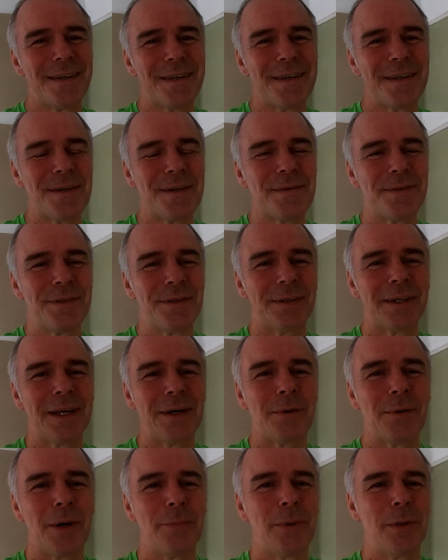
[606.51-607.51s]
don't
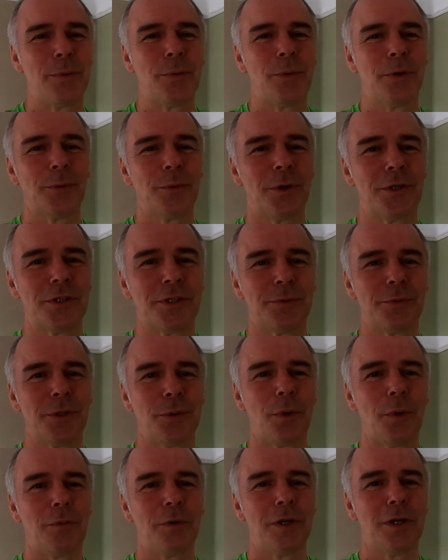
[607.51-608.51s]
get why people want to watch
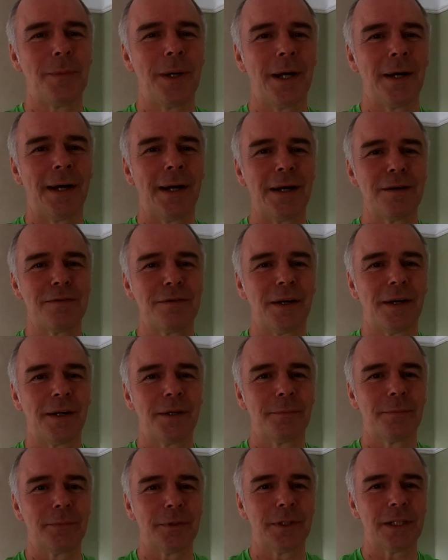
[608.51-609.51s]
somebody waffling about
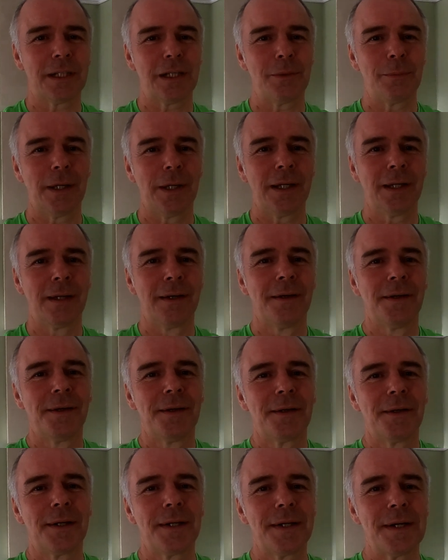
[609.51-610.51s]
hi-fi, particularly me.
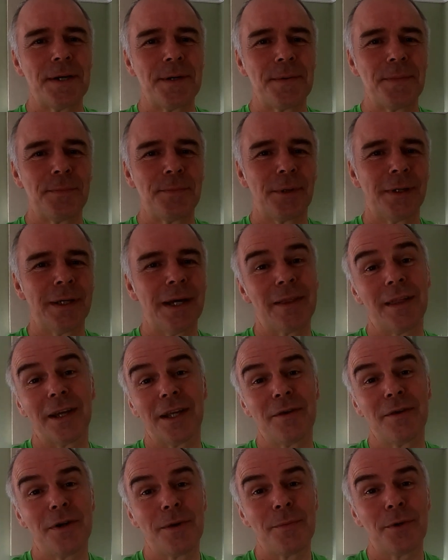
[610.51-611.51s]
But yeah,
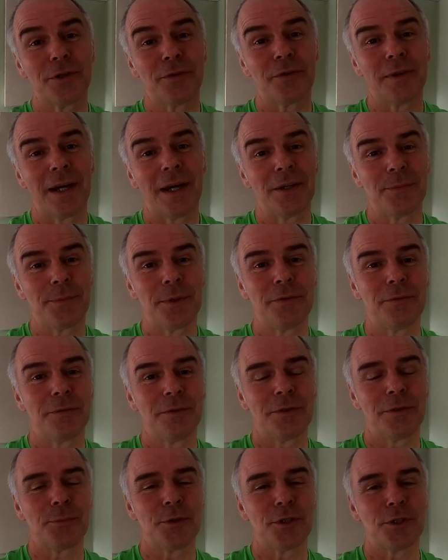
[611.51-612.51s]
thank you very much for that.
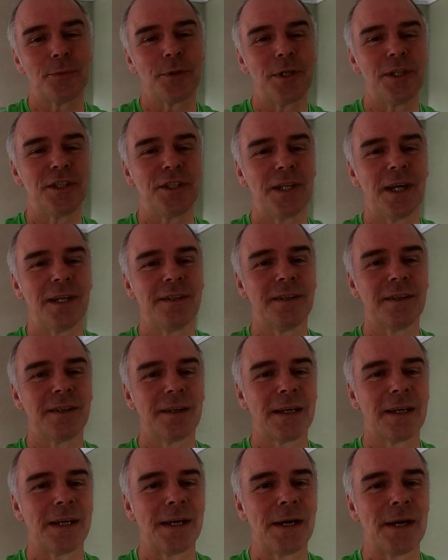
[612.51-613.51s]
It's much
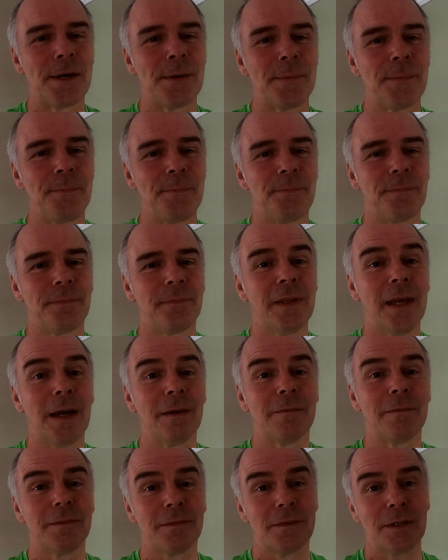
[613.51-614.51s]
appreciated.
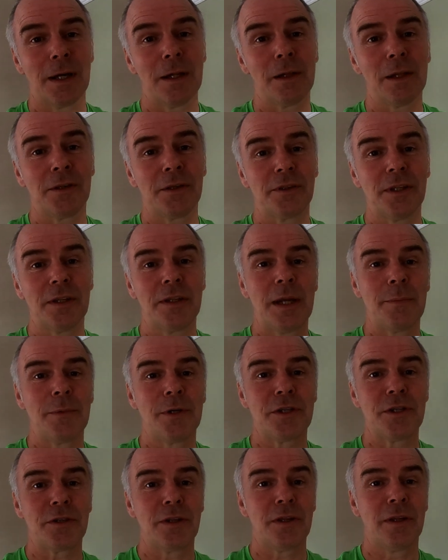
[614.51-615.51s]
So I'll stick the name
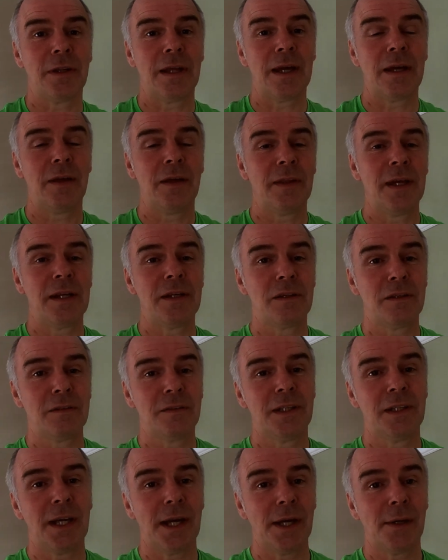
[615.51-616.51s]
and address at the end of
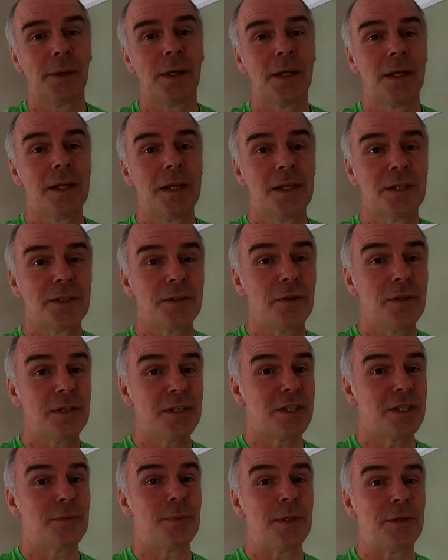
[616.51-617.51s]
the video. Sorry
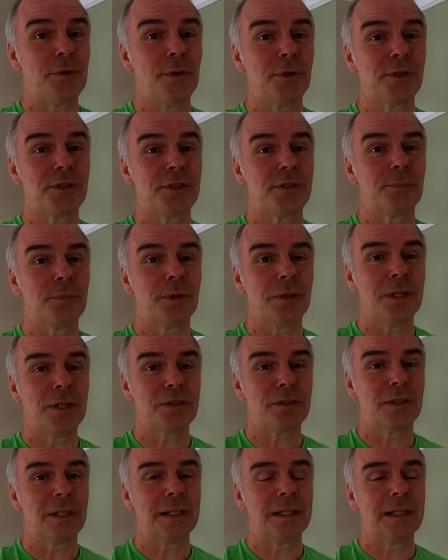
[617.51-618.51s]
this is a bit rushed, but
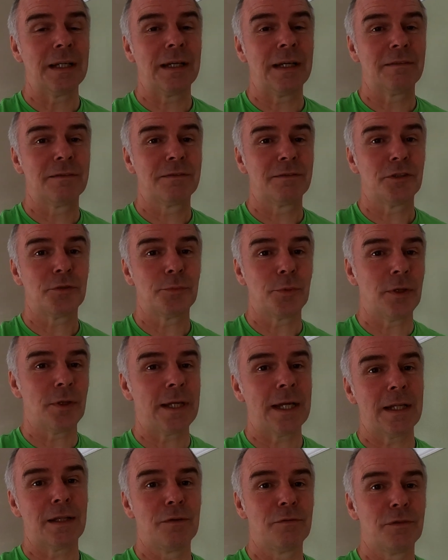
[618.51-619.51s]
literally I've just put
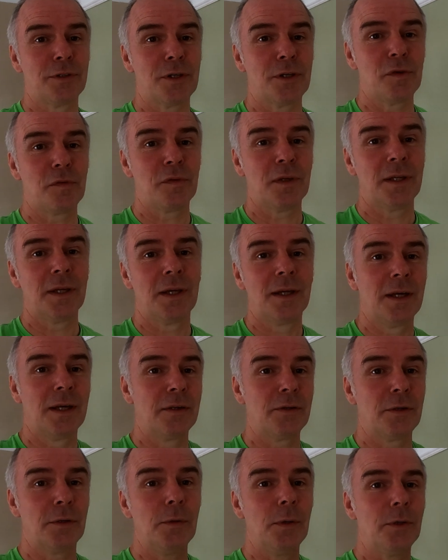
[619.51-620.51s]
the kettle on for coffee.
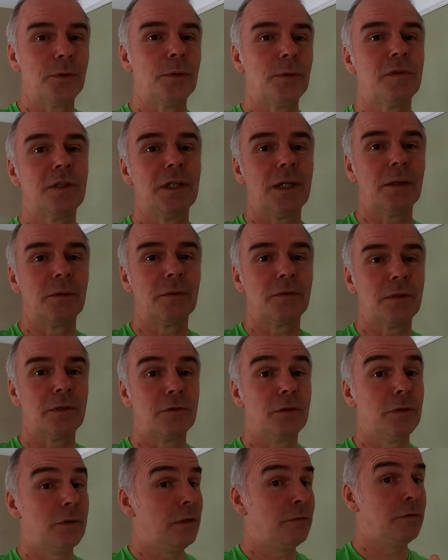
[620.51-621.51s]
So I thought, oh, I'll do a video. So
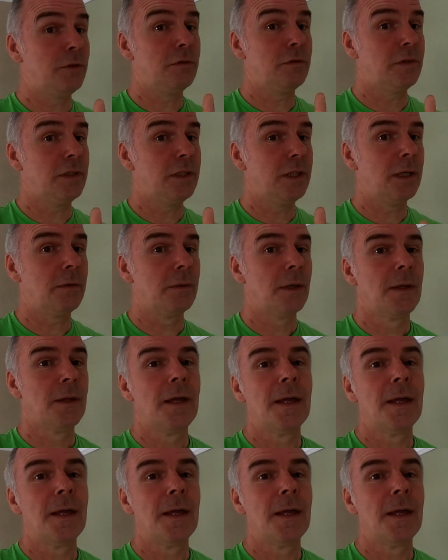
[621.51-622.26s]
I've done a video.